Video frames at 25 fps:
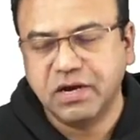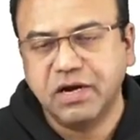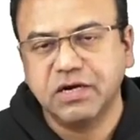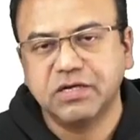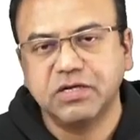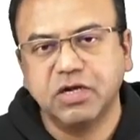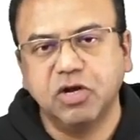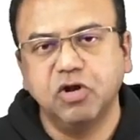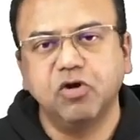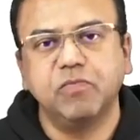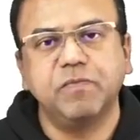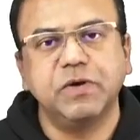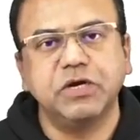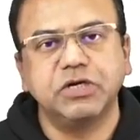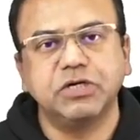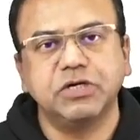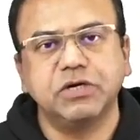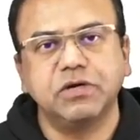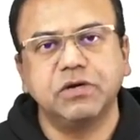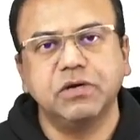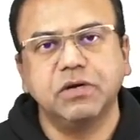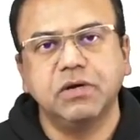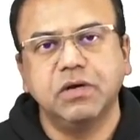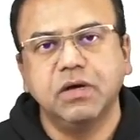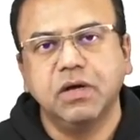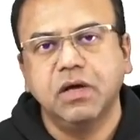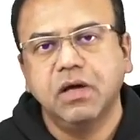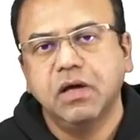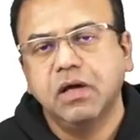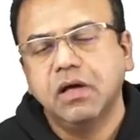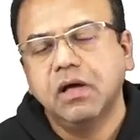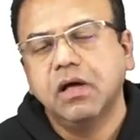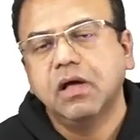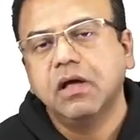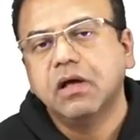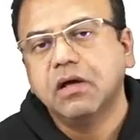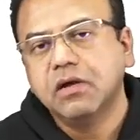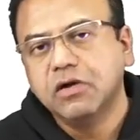creates a low pressure.
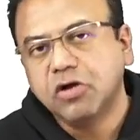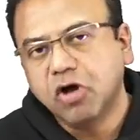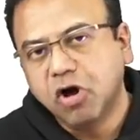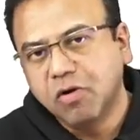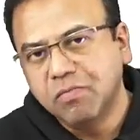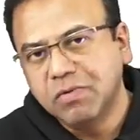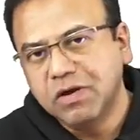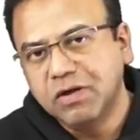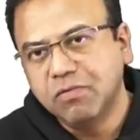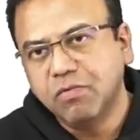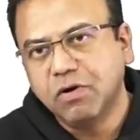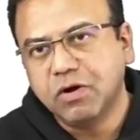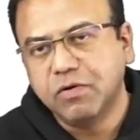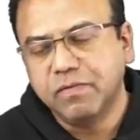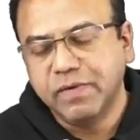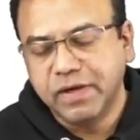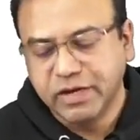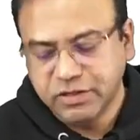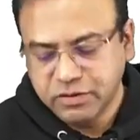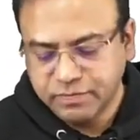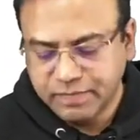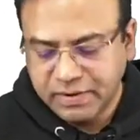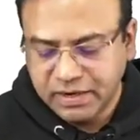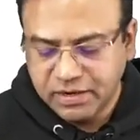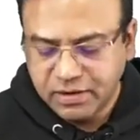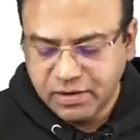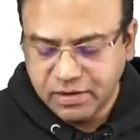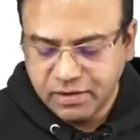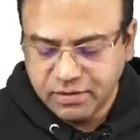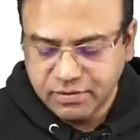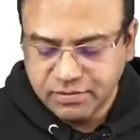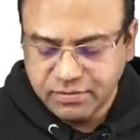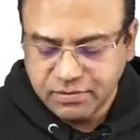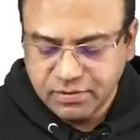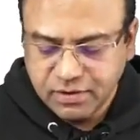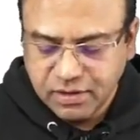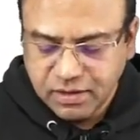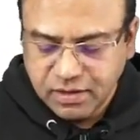Normally what we expect
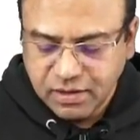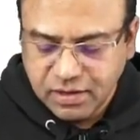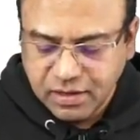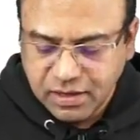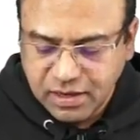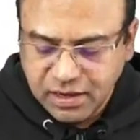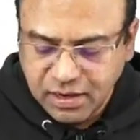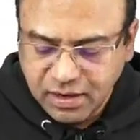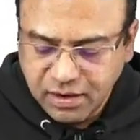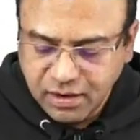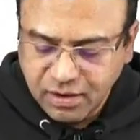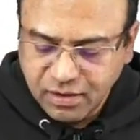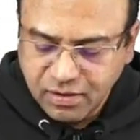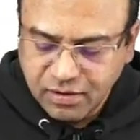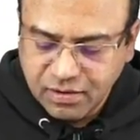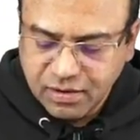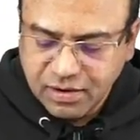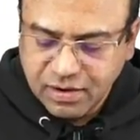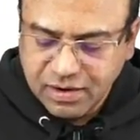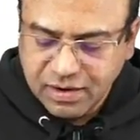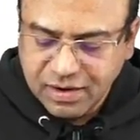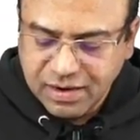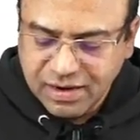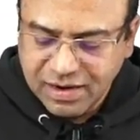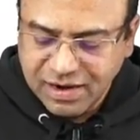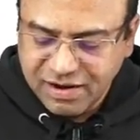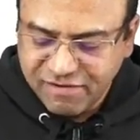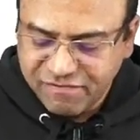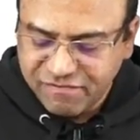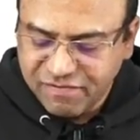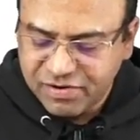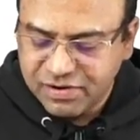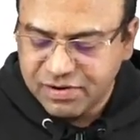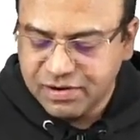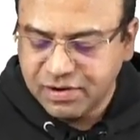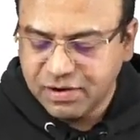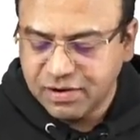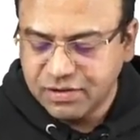is in left
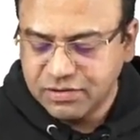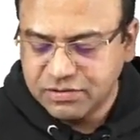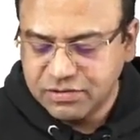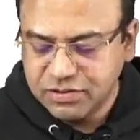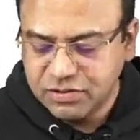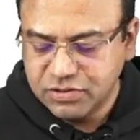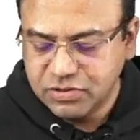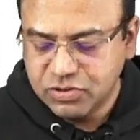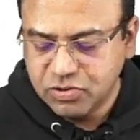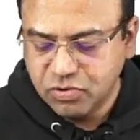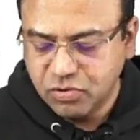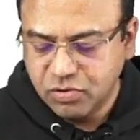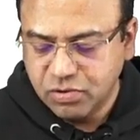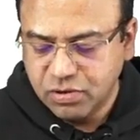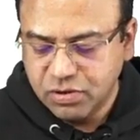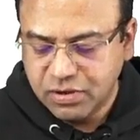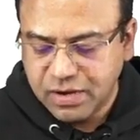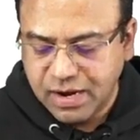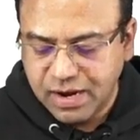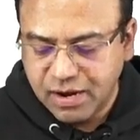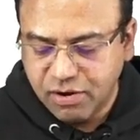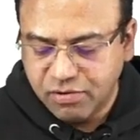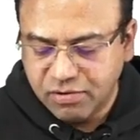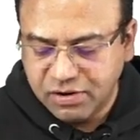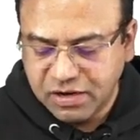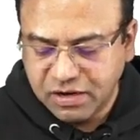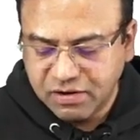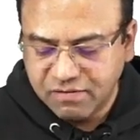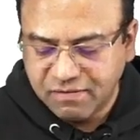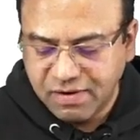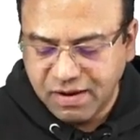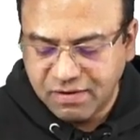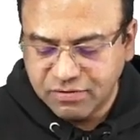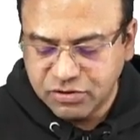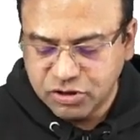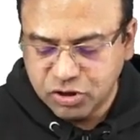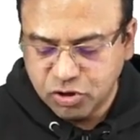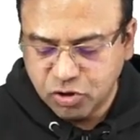ventricle systole the aortic
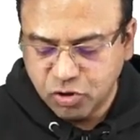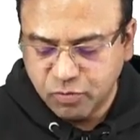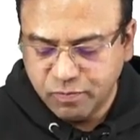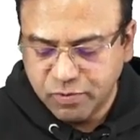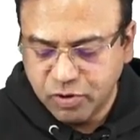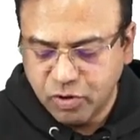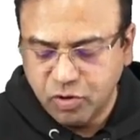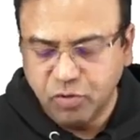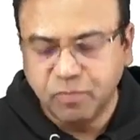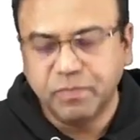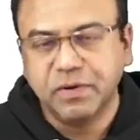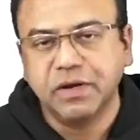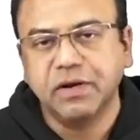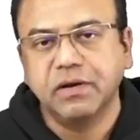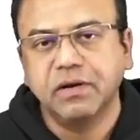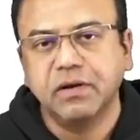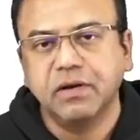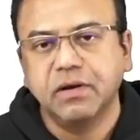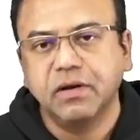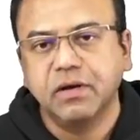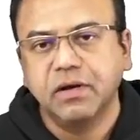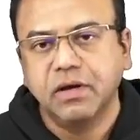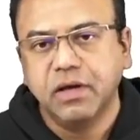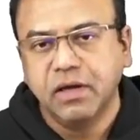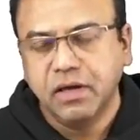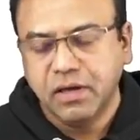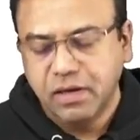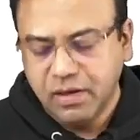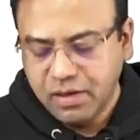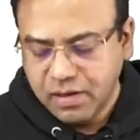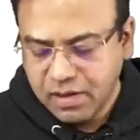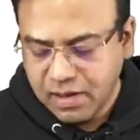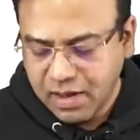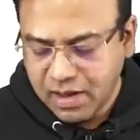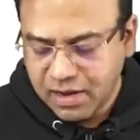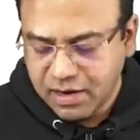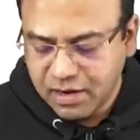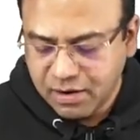valve should be open
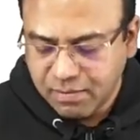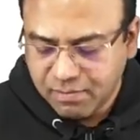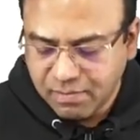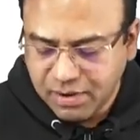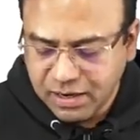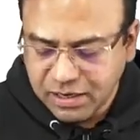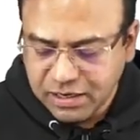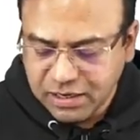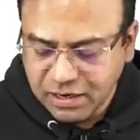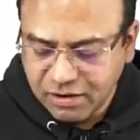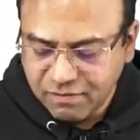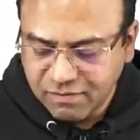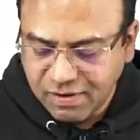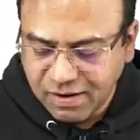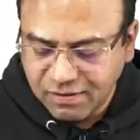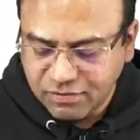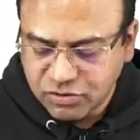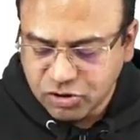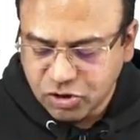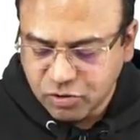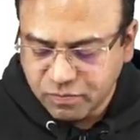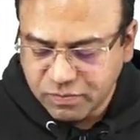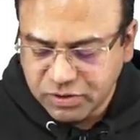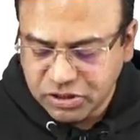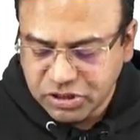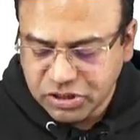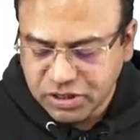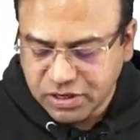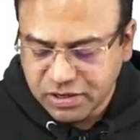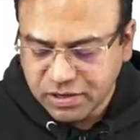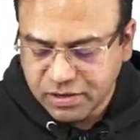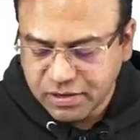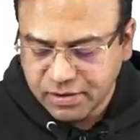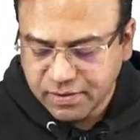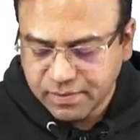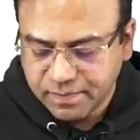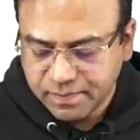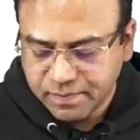and the mitral valve should be shut.
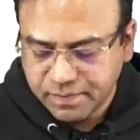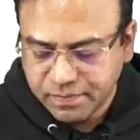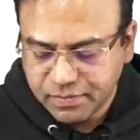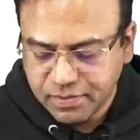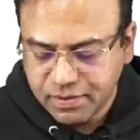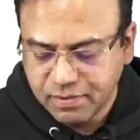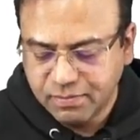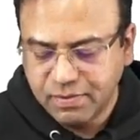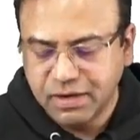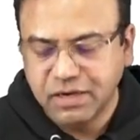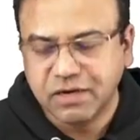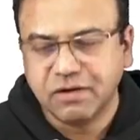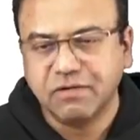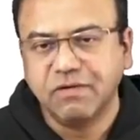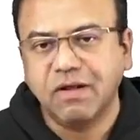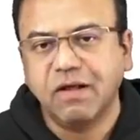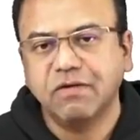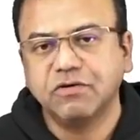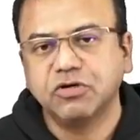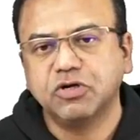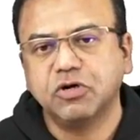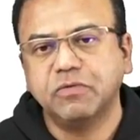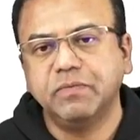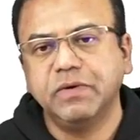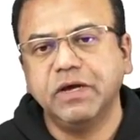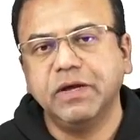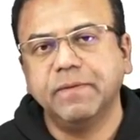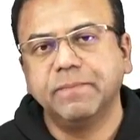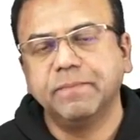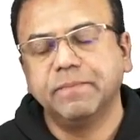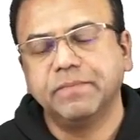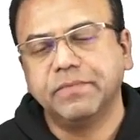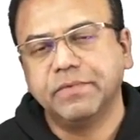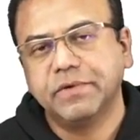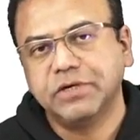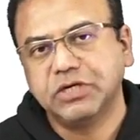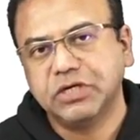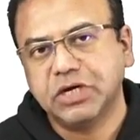The mitral valve should be
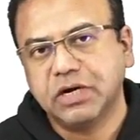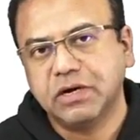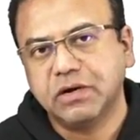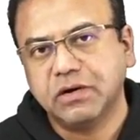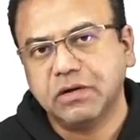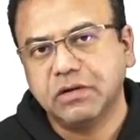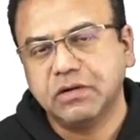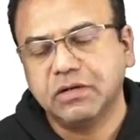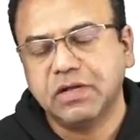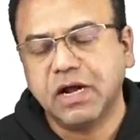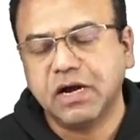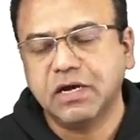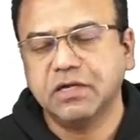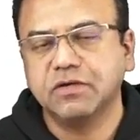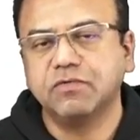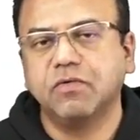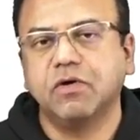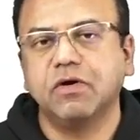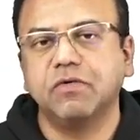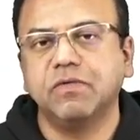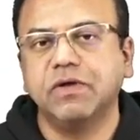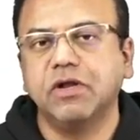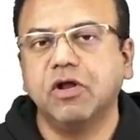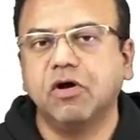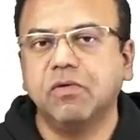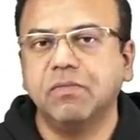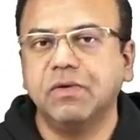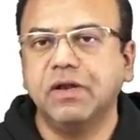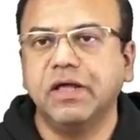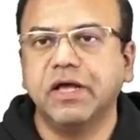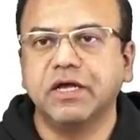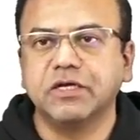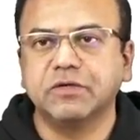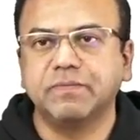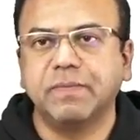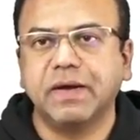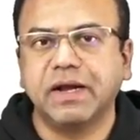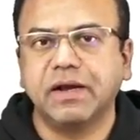shut that is what we normally
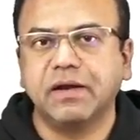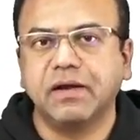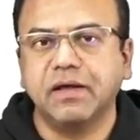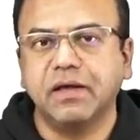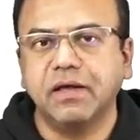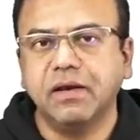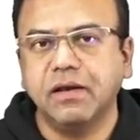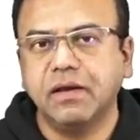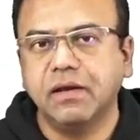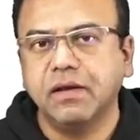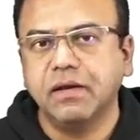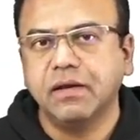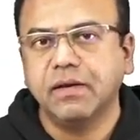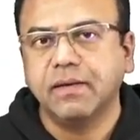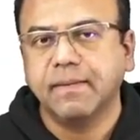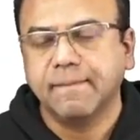expect in